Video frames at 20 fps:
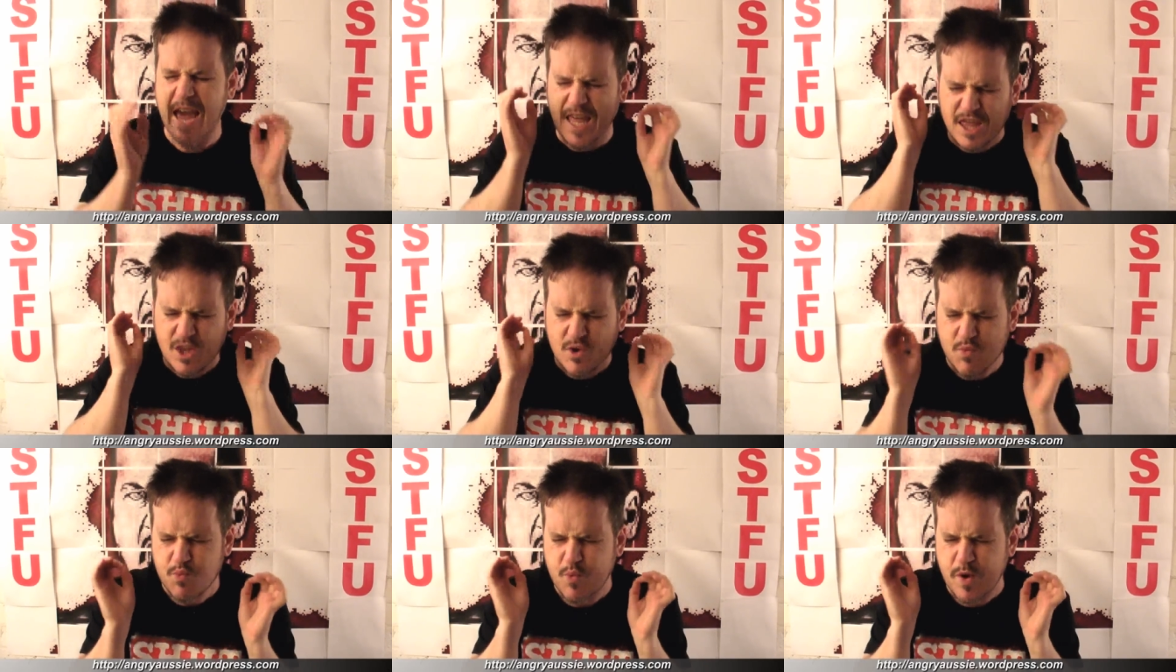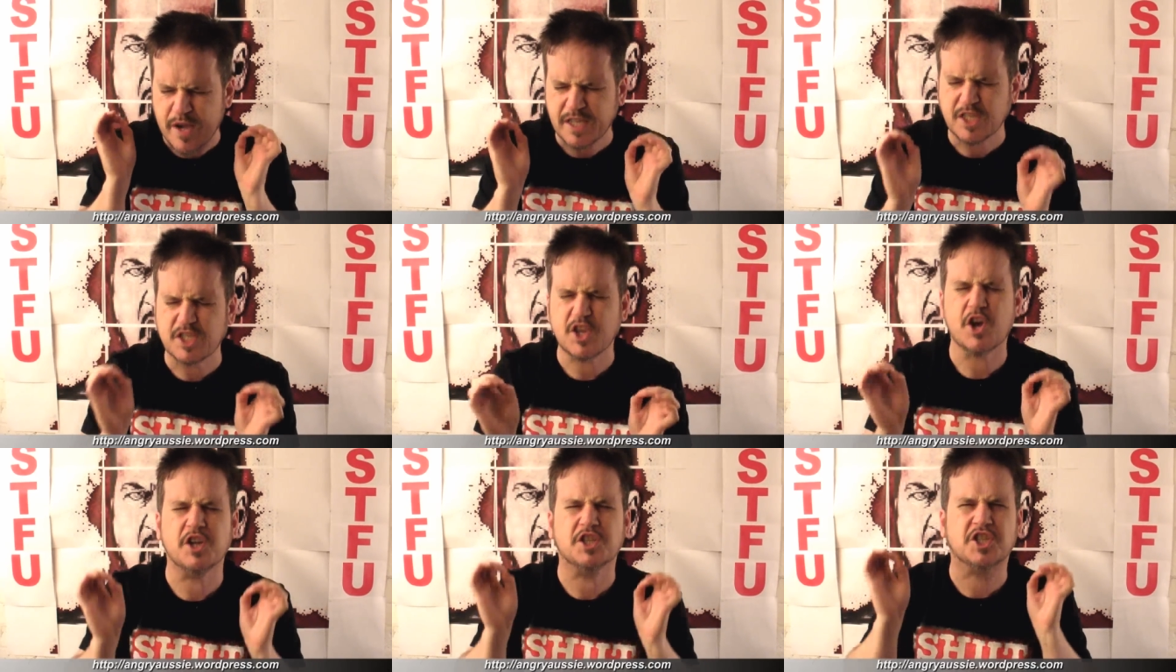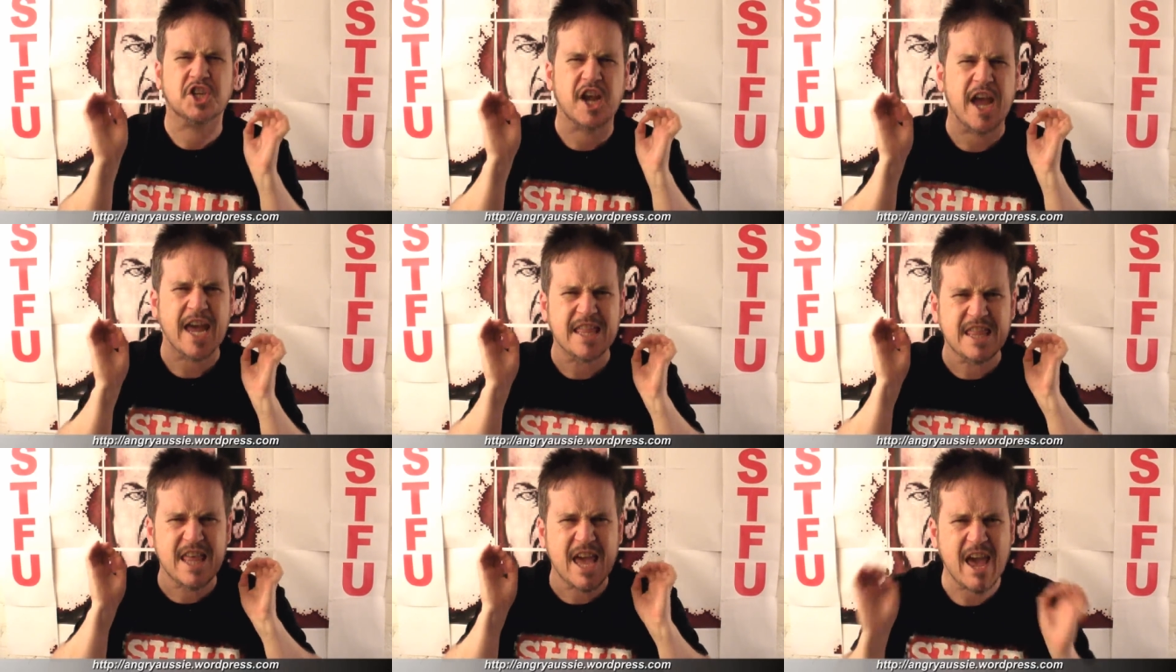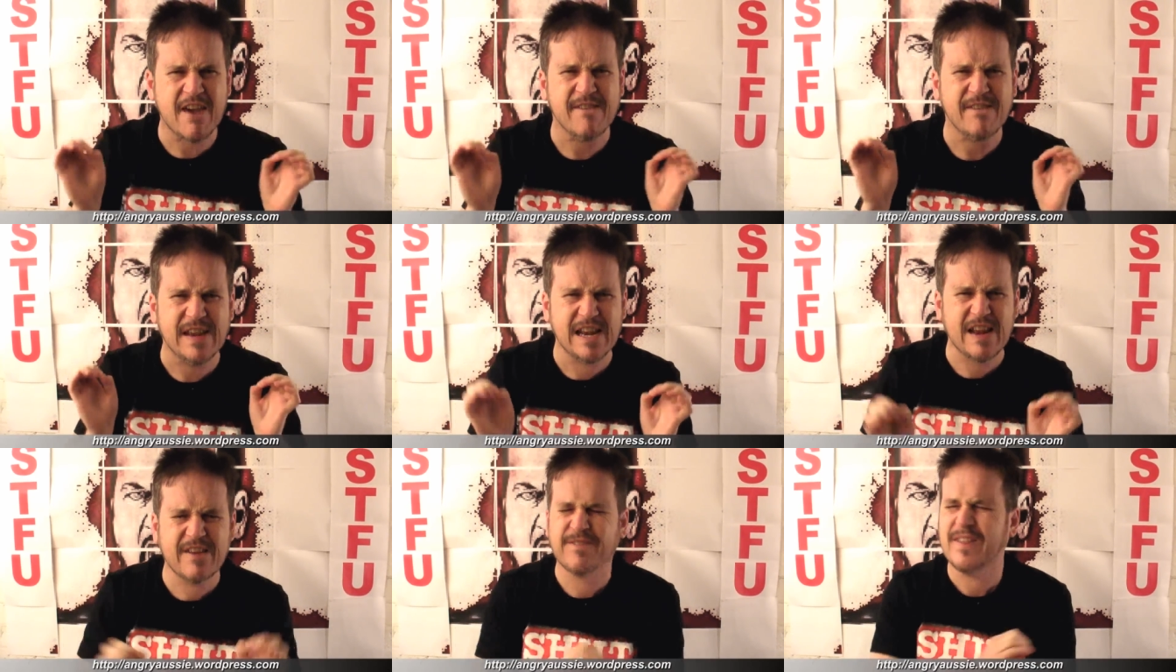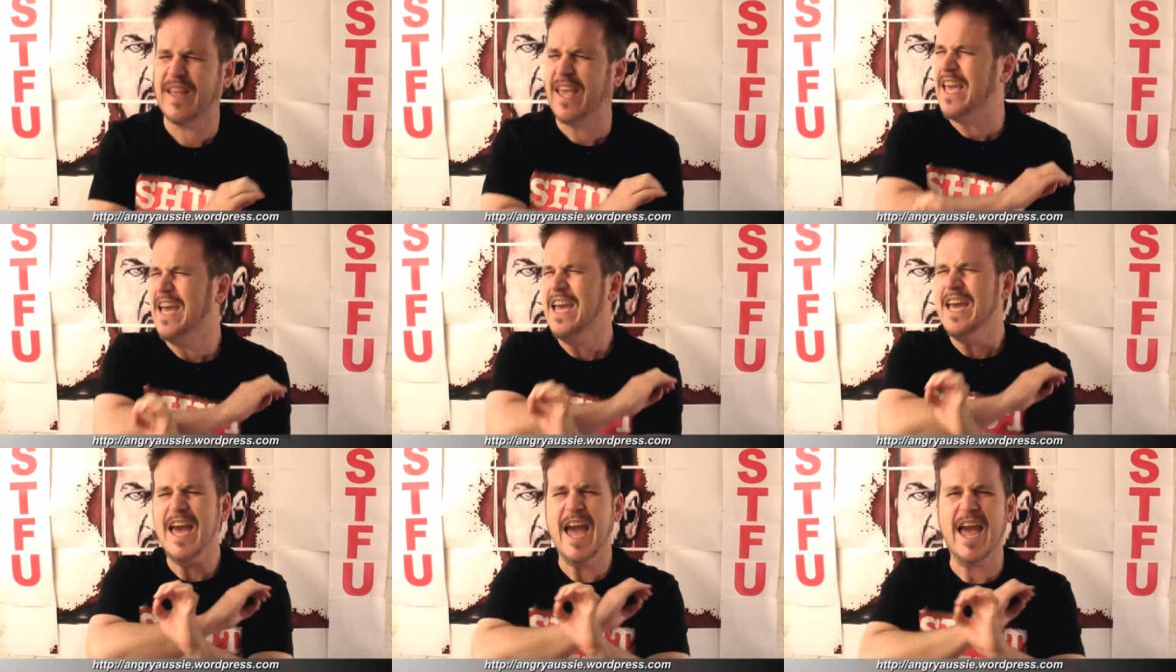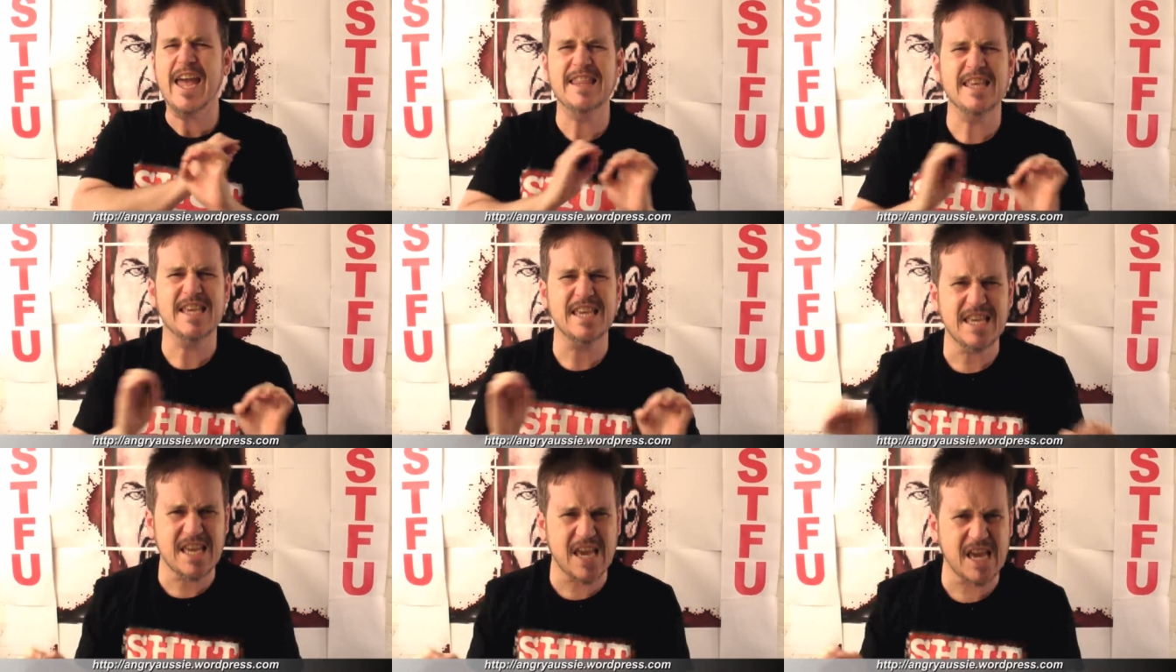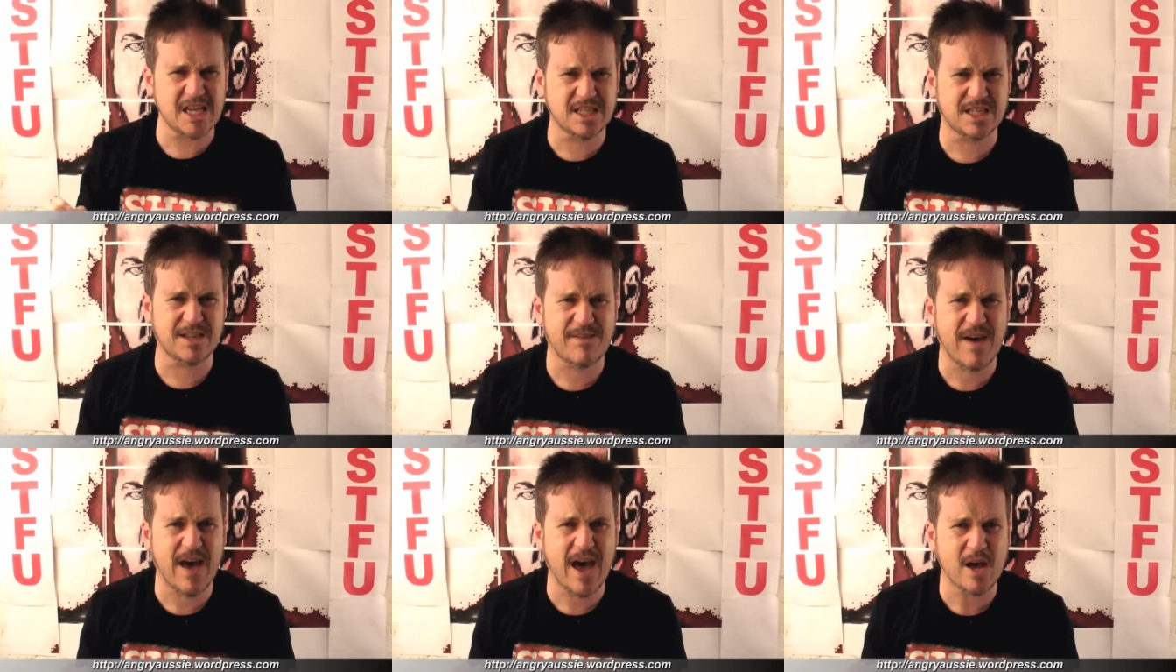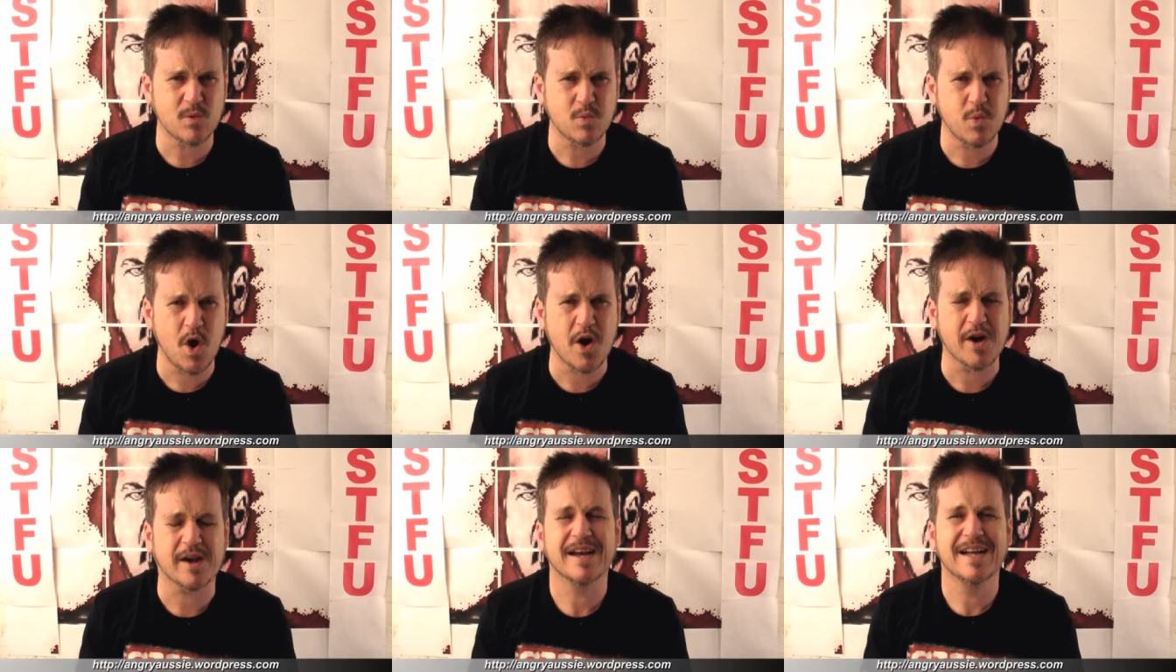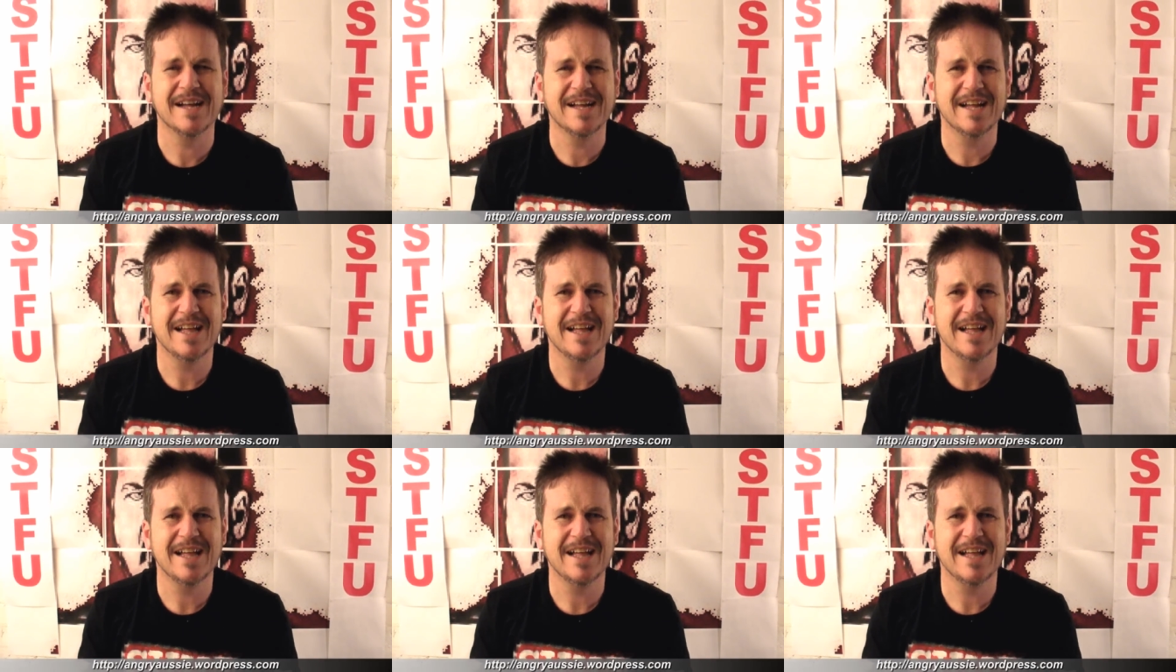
and the research and the heavy lifting and the years of hard work.